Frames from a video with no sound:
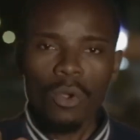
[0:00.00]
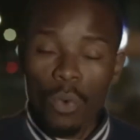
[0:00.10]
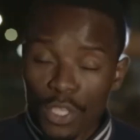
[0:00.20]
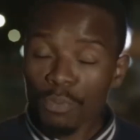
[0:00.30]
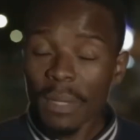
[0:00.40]

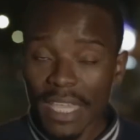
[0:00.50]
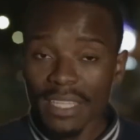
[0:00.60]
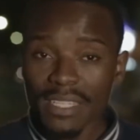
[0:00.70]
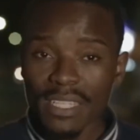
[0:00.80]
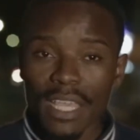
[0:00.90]
Which
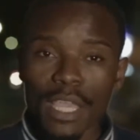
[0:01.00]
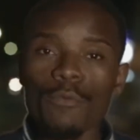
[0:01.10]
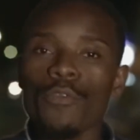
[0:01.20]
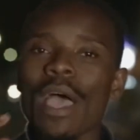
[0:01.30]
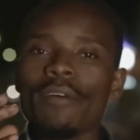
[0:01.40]
means
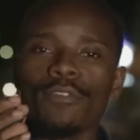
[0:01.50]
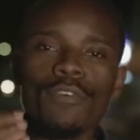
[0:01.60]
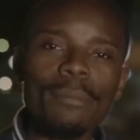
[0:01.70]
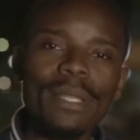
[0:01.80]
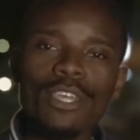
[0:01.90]
if you have a
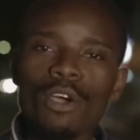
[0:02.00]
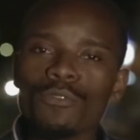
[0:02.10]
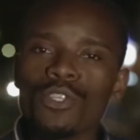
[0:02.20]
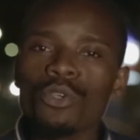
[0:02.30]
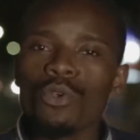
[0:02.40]
family
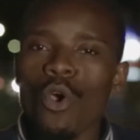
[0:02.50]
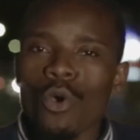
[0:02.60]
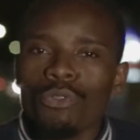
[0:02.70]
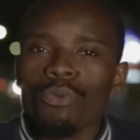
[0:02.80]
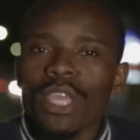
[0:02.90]
of two
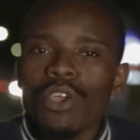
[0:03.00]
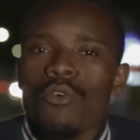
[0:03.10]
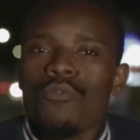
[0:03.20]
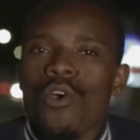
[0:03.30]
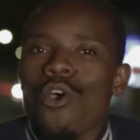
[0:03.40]
or three
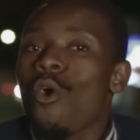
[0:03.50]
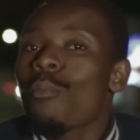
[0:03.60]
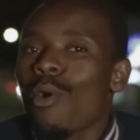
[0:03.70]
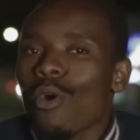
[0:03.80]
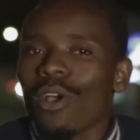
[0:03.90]
or four or
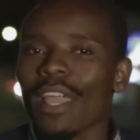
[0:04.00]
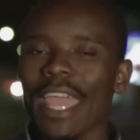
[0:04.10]
more,